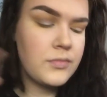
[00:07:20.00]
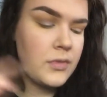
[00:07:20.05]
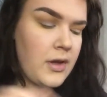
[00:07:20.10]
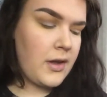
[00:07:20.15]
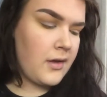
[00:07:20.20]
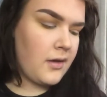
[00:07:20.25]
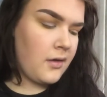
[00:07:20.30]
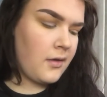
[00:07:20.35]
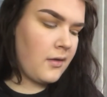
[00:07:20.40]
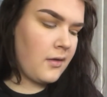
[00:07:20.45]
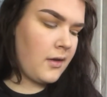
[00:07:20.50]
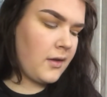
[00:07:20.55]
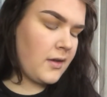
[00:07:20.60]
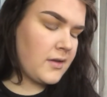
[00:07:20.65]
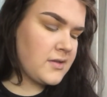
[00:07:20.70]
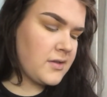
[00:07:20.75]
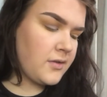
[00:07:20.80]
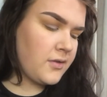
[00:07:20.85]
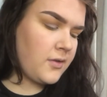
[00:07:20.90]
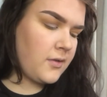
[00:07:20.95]
Yeah, I
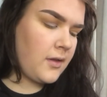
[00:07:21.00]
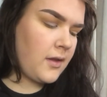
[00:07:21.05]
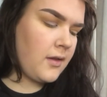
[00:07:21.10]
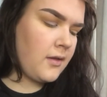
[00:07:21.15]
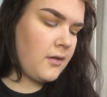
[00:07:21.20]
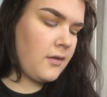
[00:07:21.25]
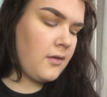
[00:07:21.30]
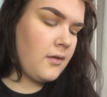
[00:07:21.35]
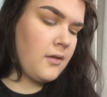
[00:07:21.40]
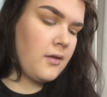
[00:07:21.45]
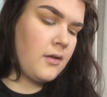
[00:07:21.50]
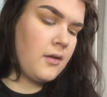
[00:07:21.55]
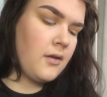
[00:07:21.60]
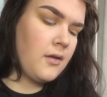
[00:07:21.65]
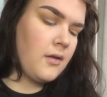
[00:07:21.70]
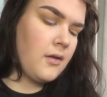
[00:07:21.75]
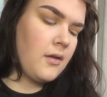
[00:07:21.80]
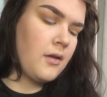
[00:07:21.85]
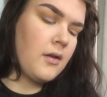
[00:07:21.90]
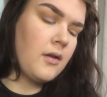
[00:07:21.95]
guess I'll do that.
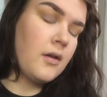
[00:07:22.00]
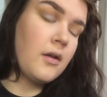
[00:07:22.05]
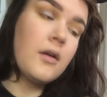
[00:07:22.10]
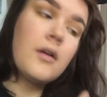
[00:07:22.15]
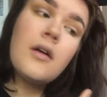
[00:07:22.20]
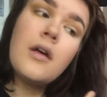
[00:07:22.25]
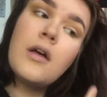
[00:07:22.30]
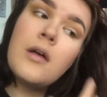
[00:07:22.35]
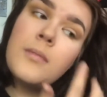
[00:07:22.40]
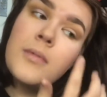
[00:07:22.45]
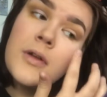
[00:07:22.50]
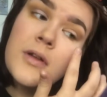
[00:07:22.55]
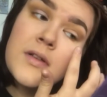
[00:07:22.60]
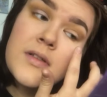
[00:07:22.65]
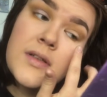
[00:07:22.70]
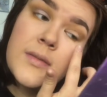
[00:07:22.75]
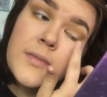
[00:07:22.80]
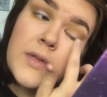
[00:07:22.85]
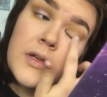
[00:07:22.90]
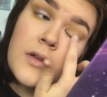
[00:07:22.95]
I'll put
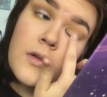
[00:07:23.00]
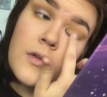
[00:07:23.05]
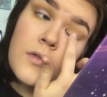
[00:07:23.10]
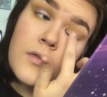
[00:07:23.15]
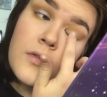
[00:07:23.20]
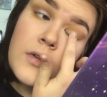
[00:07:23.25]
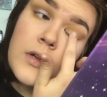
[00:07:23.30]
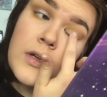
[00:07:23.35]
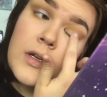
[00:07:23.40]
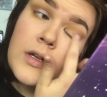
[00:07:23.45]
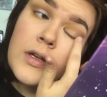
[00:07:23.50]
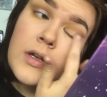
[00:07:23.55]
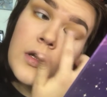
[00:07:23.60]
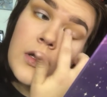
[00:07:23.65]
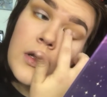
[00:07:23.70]
something over it.